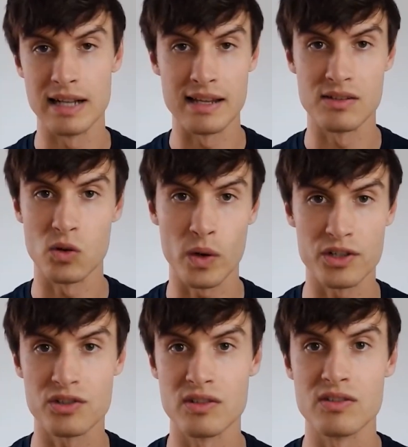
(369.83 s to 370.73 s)
and answer
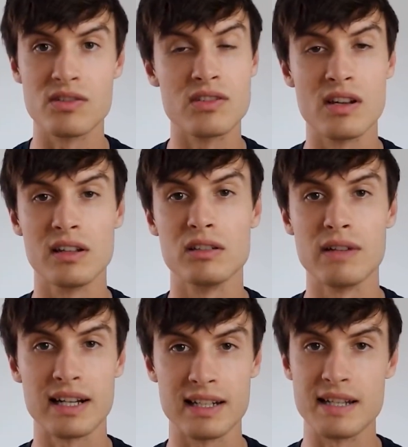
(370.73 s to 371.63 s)
questions
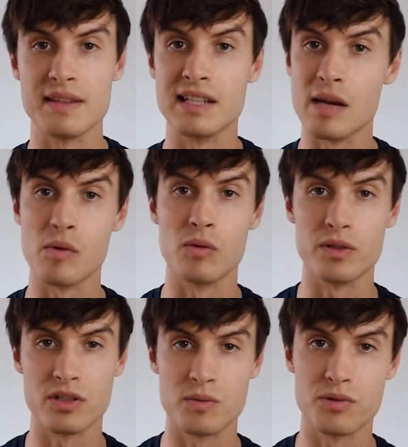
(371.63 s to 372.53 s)
directly in the demo,
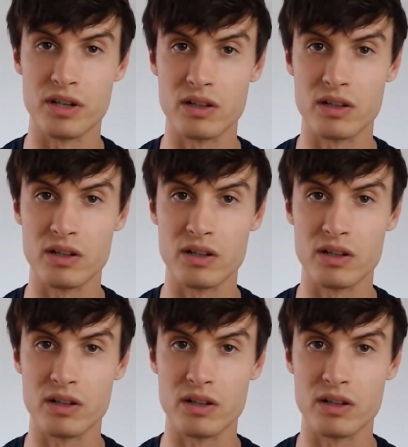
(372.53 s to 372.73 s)
which is pretty